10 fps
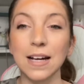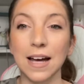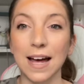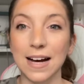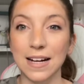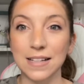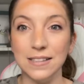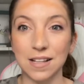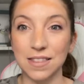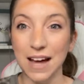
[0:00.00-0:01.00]

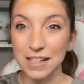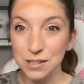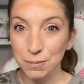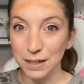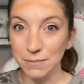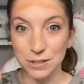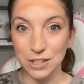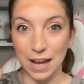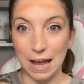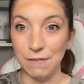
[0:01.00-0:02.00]
And that's pretty much
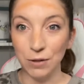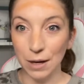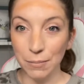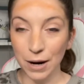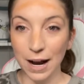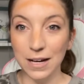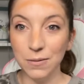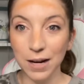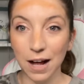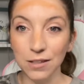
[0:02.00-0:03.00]
it. If you get burnt
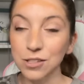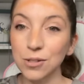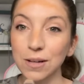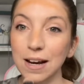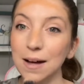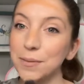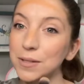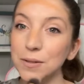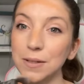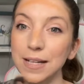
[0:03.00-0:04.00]
anywhere else, you can
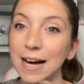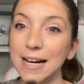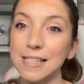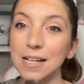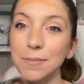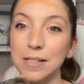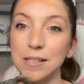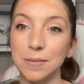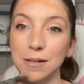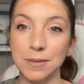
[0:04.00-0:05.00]
absolutely add some. Like
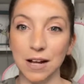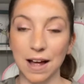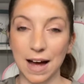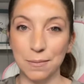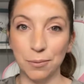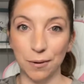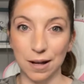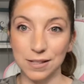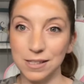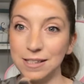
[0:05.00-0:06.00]
sometimes I'll add
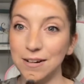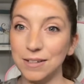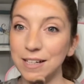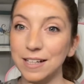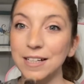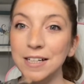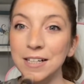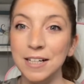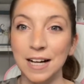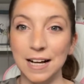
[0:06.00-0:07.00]
bronzer down here
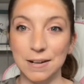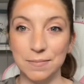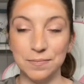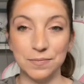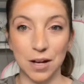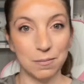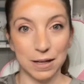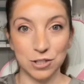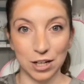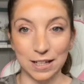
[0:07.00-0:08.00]
on my
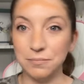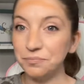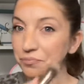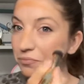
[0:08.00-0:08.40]
chin.